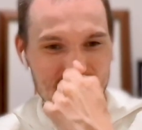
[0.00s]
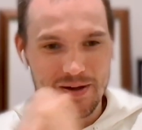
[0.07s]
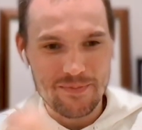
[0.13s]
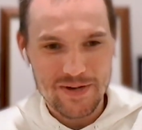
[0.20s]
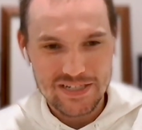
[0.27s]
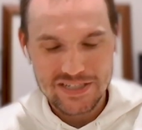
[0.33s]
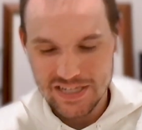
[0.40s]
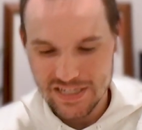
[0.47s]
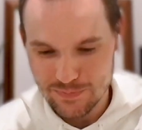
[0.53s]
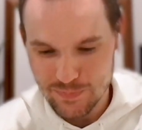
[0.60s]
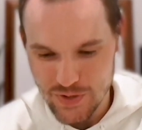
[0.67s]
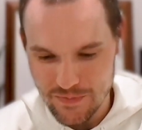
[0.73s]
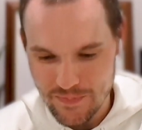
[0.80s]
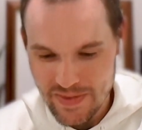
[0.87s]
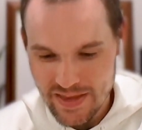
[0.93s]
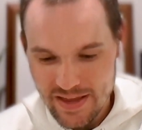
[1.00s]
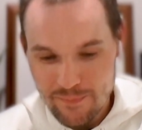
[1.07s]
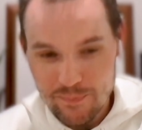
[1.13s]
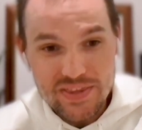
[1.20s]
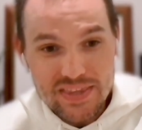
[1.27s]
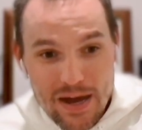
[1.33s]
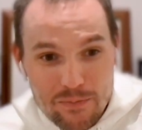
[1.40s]
how much it gets burned.
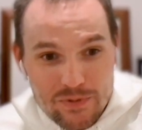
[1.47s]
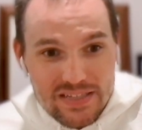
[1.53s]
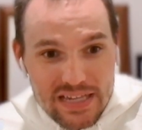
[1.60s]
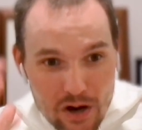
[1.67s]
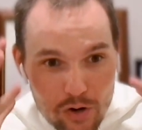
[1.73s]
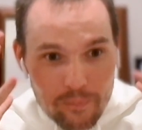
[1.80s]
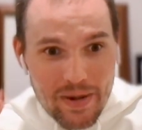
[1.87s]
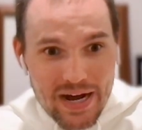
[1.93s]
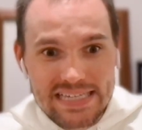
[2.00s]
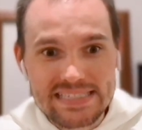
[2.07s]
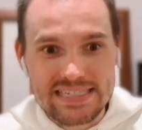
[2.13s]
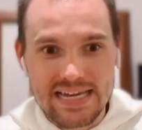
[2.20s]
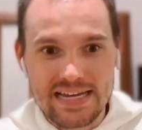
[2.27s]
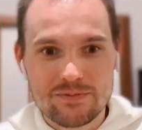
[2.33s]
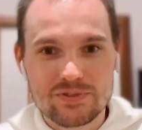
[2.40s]
But that was like our mindset.